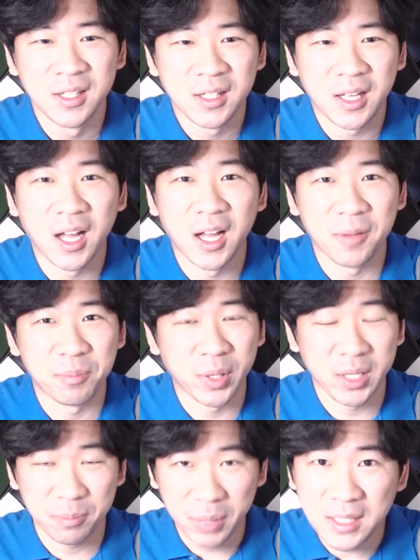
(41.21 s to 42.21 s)

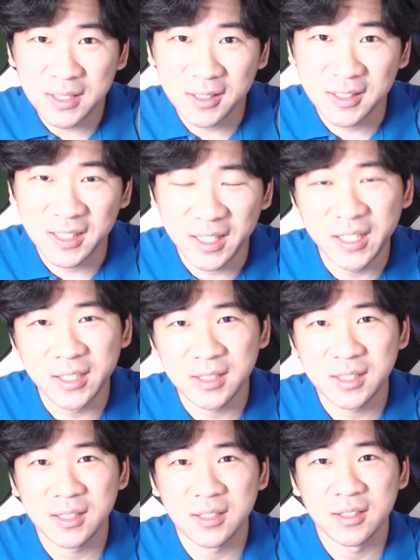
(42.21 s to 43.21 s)
But basically,
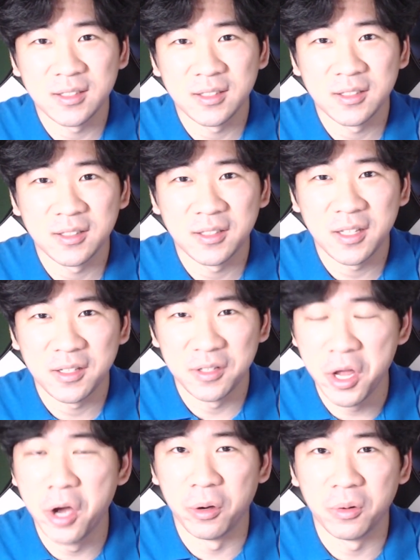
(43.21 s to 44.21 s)
it's
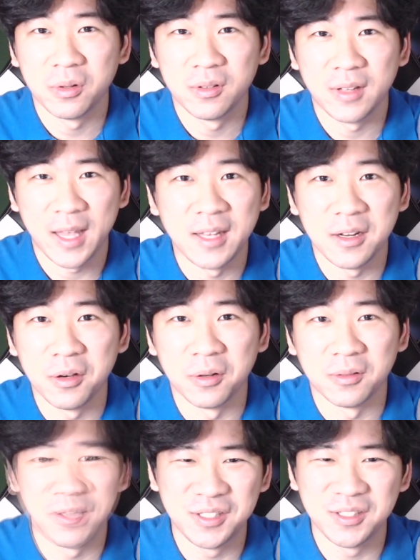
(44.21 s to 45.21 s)
no,
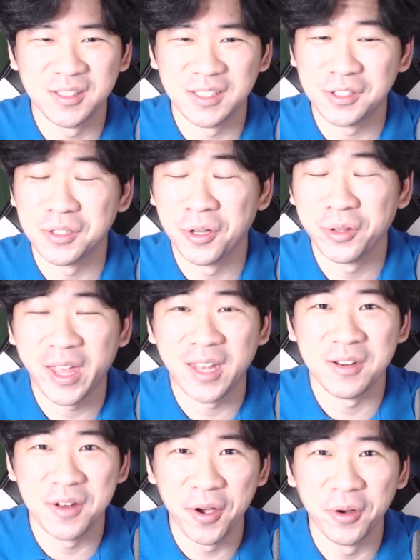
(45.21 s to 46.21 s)
N-O. Did you know
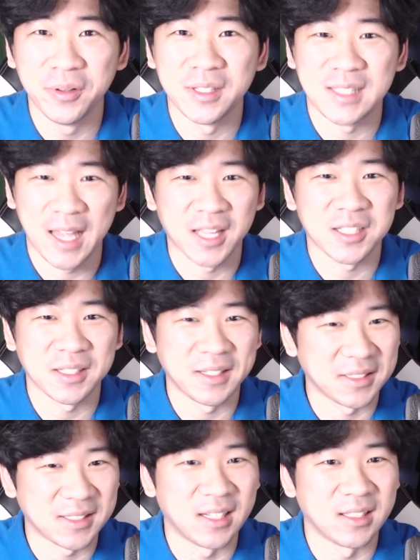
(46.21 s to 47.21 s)
that no is
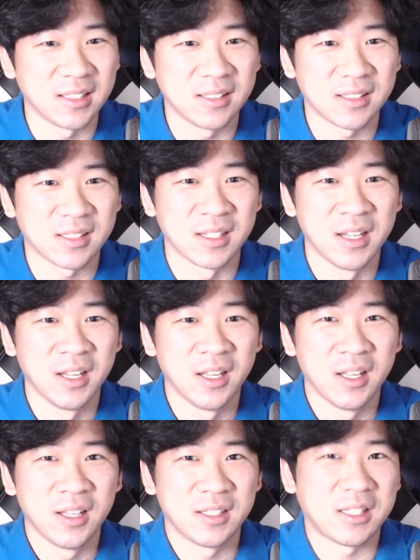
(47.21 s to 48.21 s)
actually a sentence?
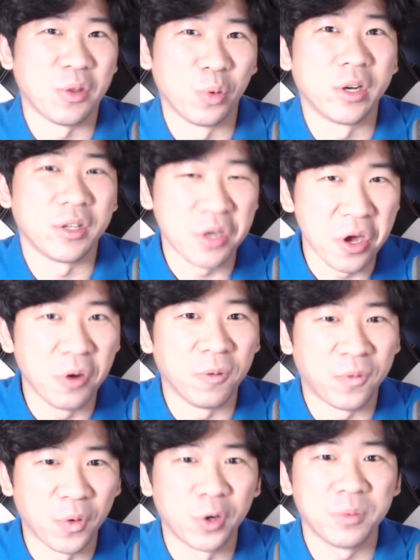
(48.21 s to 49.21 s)
You see, the word no
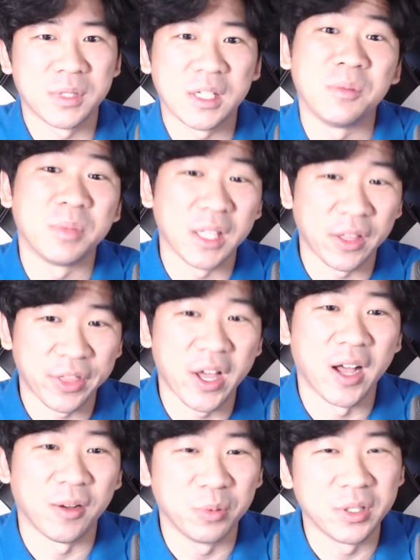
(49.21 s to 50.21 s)
forms a complete
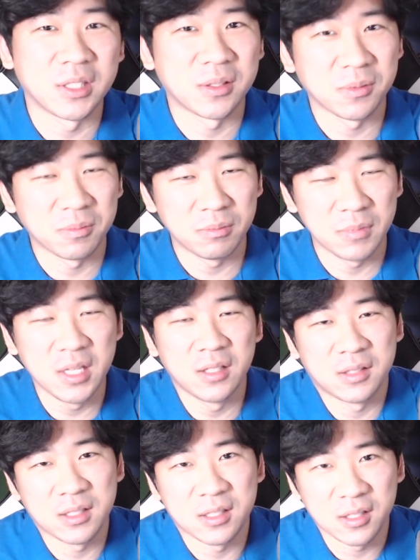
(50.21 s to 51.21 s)
thought, which
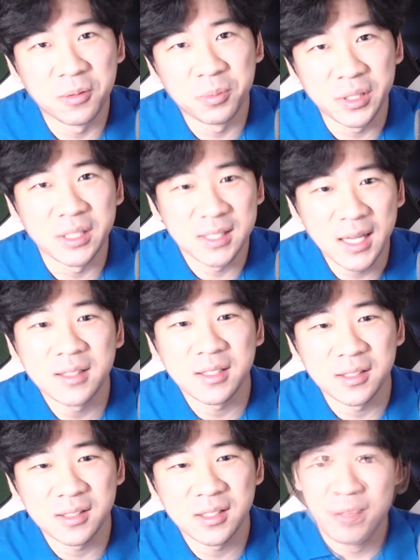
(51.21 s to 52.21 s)
means it's a complete
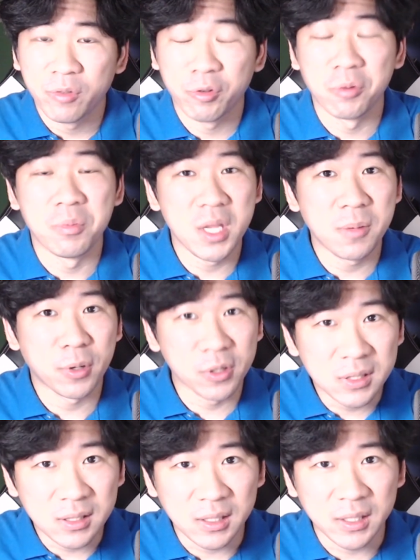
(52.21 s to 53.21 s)
sentence. For me
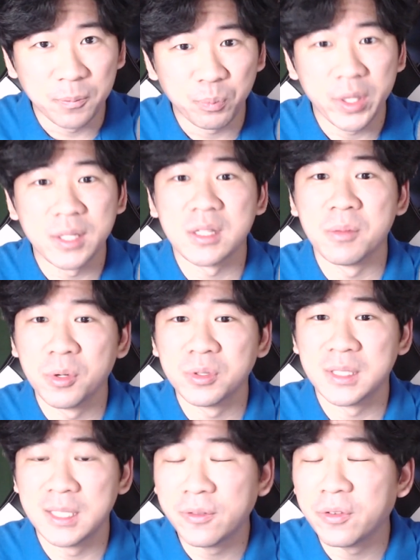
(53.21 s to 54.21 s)
personally, it's the
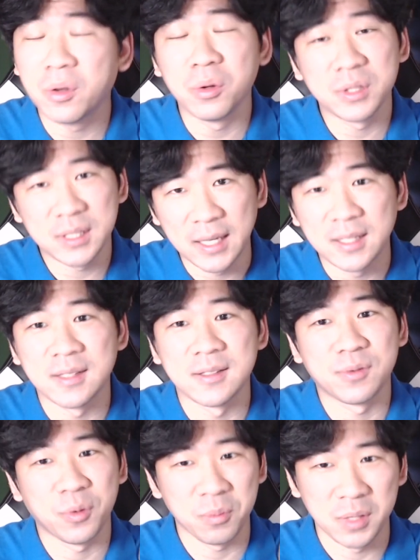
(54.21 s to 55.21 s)
most difficult
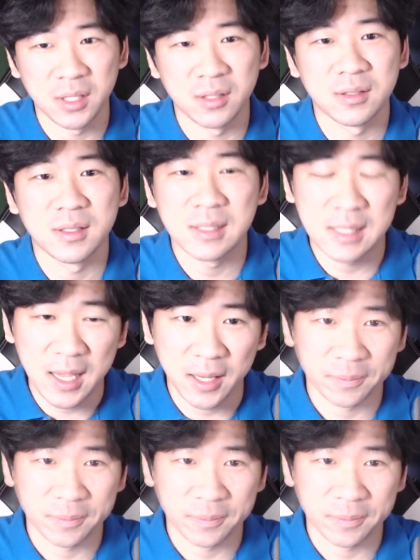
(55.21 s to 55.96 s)
sentence for me to say,